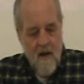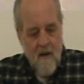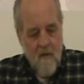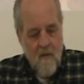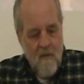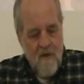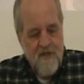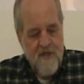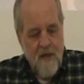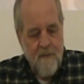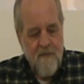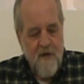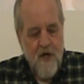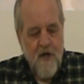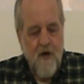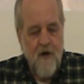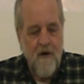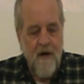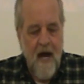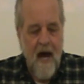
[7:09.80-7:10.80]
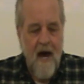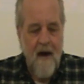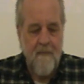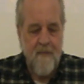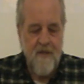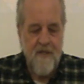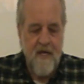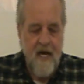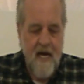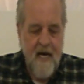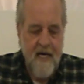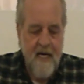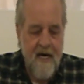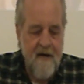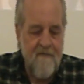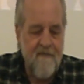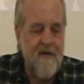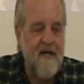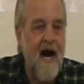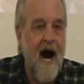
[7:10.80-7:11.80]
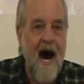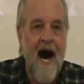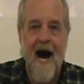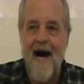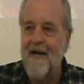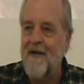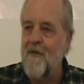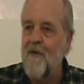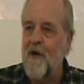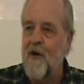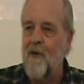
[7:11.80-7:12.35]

when something good happens and give God the